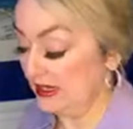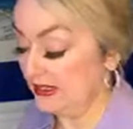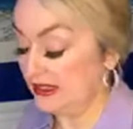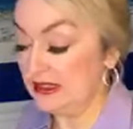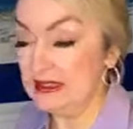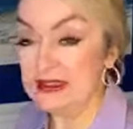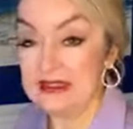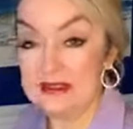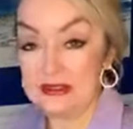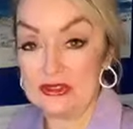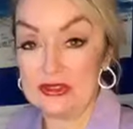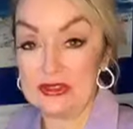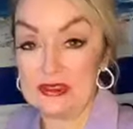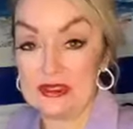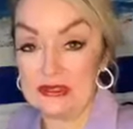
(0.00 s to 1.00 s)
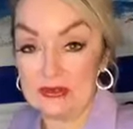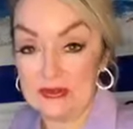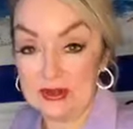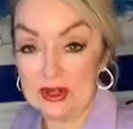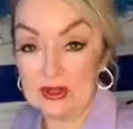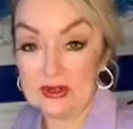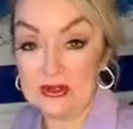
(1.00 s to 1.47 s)
And then this this
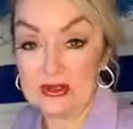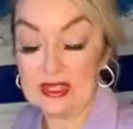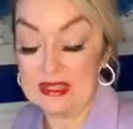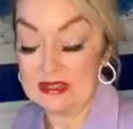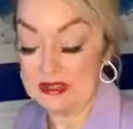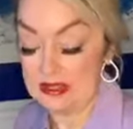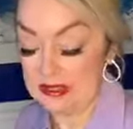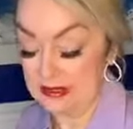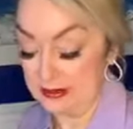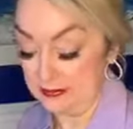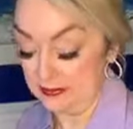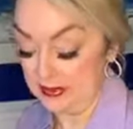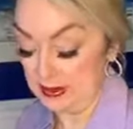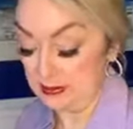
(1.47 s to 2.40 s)
verse that um,